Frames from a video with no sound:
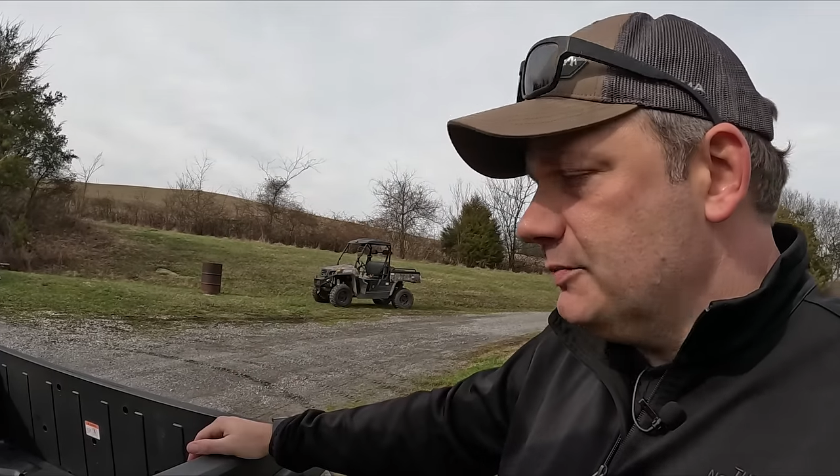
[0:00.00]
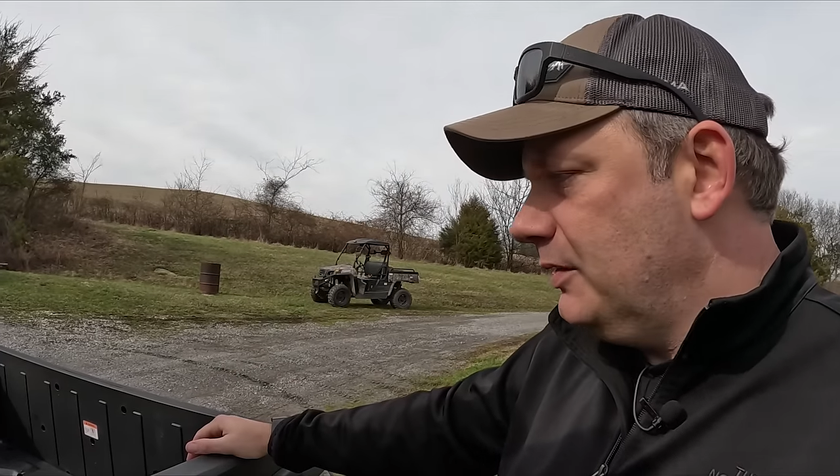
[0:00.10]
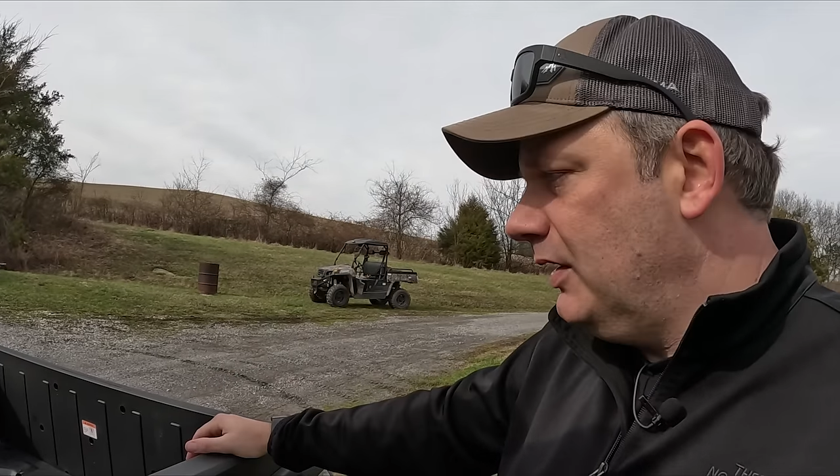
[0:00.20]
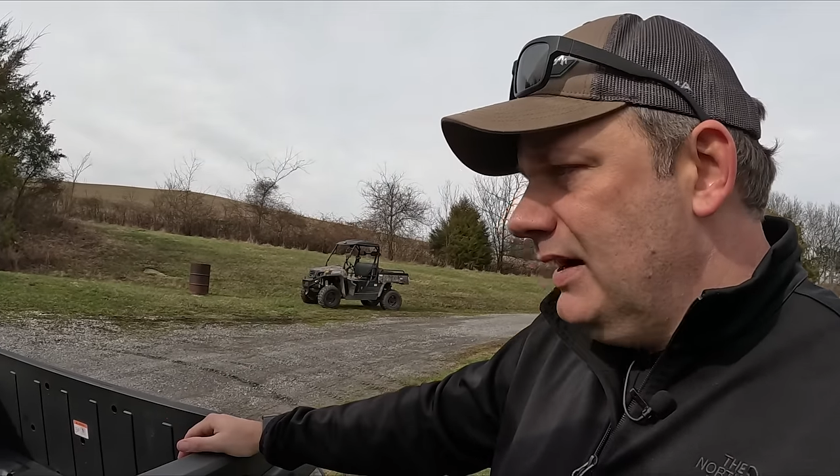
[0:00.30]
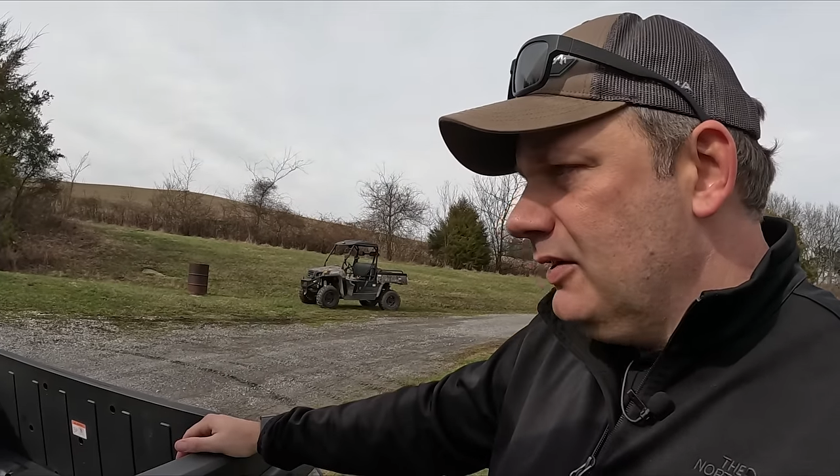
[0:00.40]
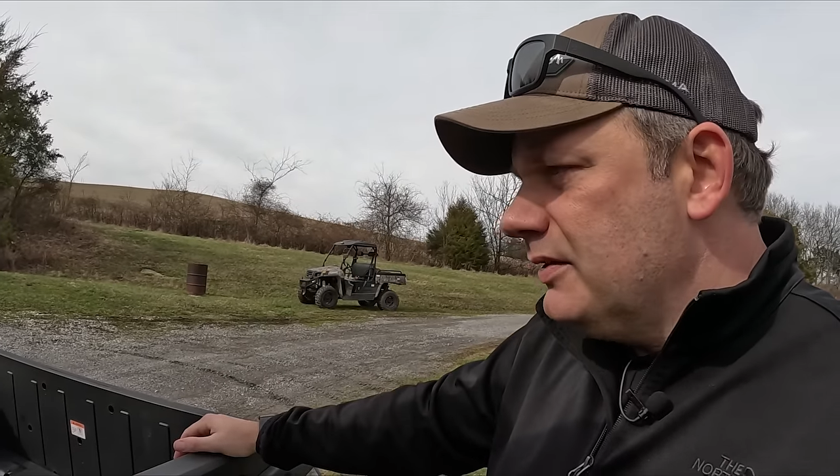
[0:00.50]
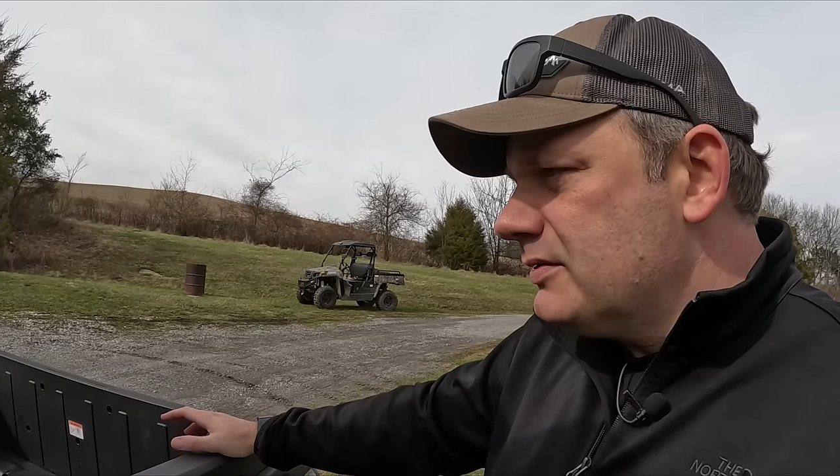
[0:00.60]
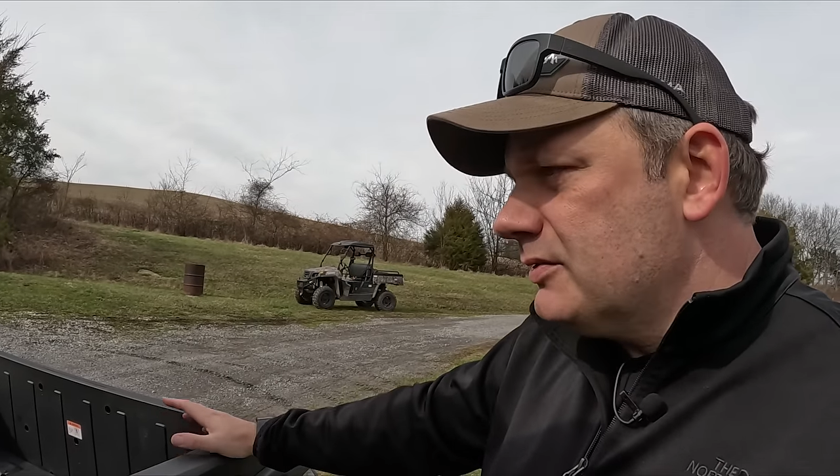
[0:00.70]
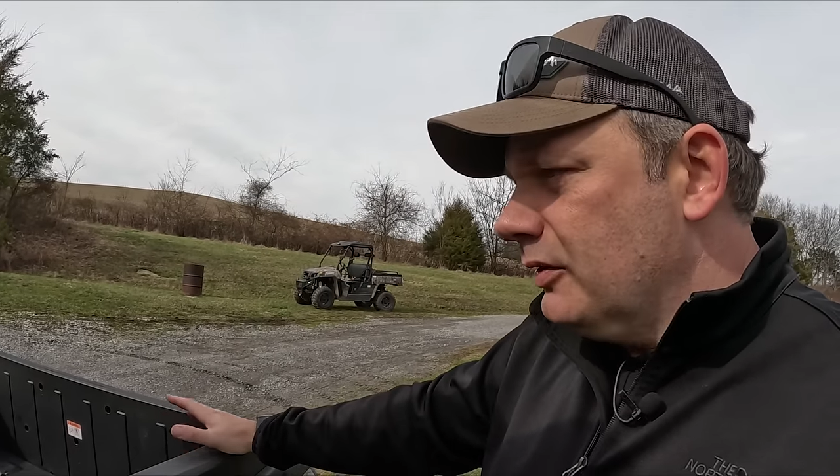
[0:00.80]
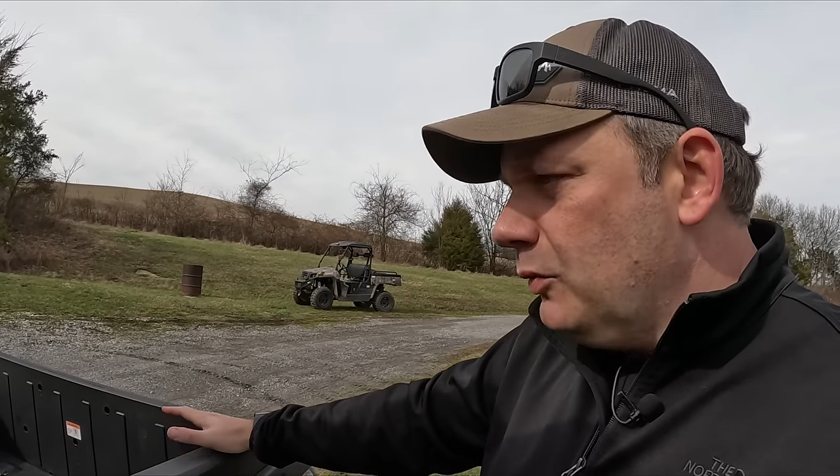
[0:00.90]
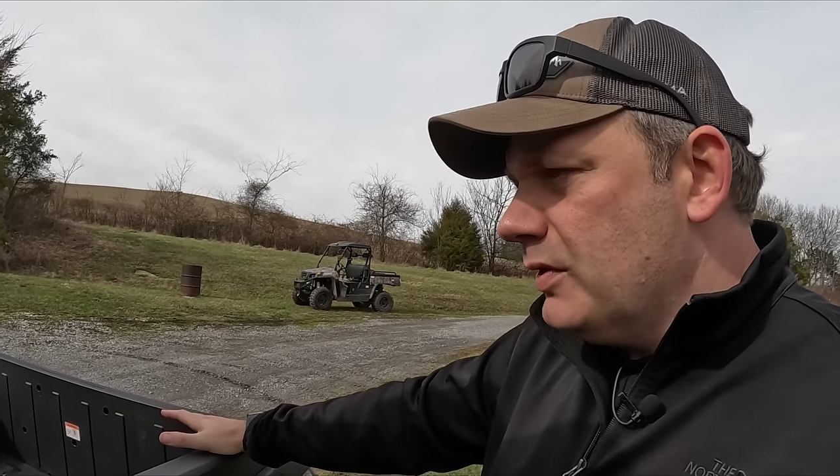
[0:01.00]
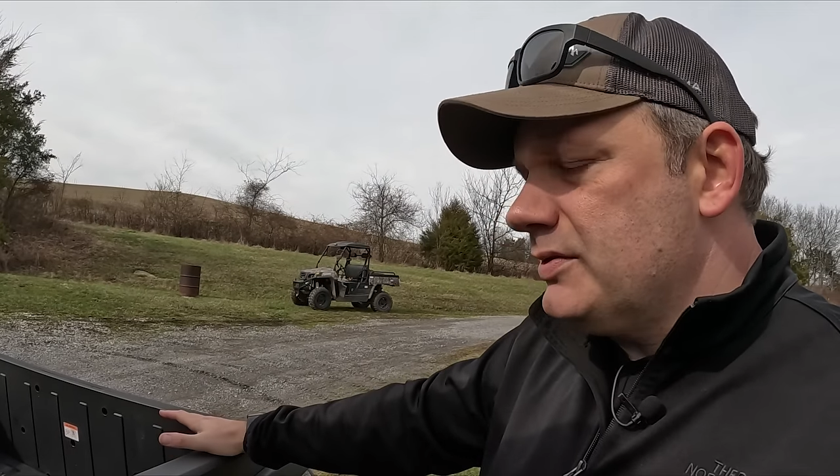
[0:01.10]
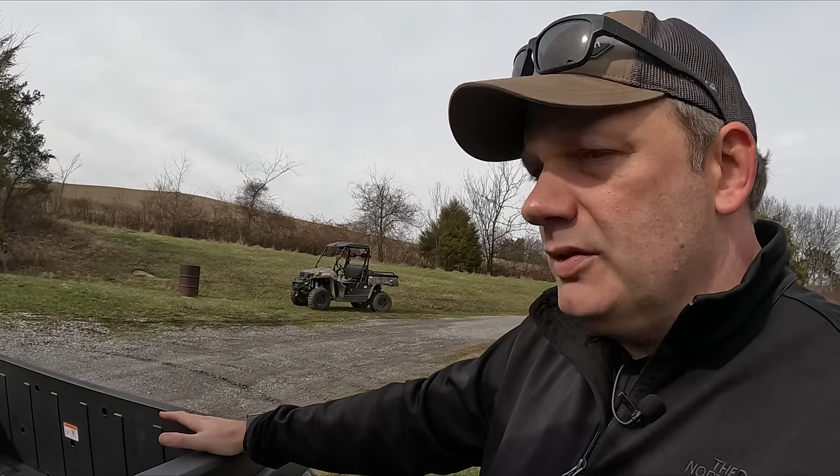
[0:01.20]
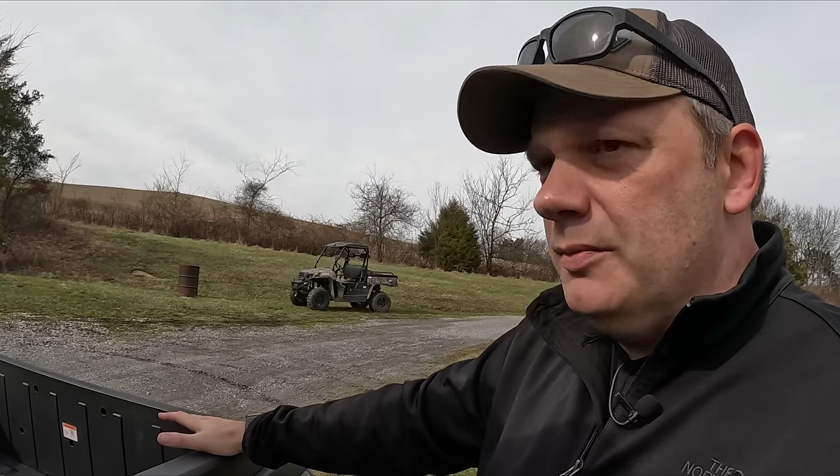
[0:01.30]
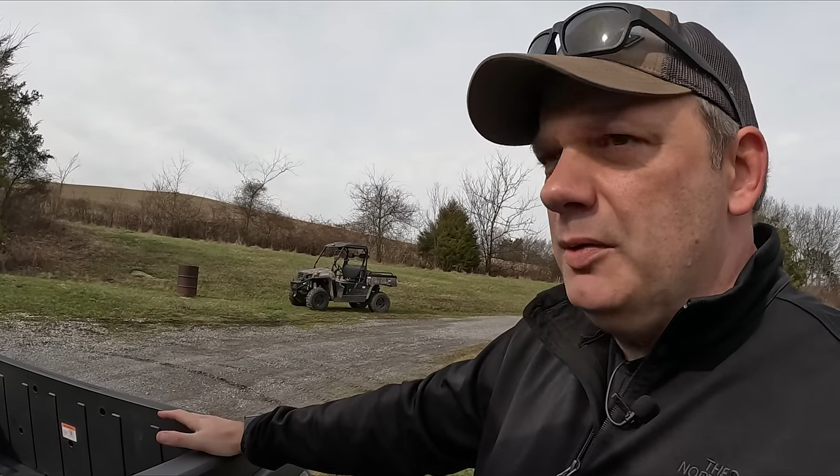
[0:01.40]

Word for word: but I don't necessarily want a steel bed.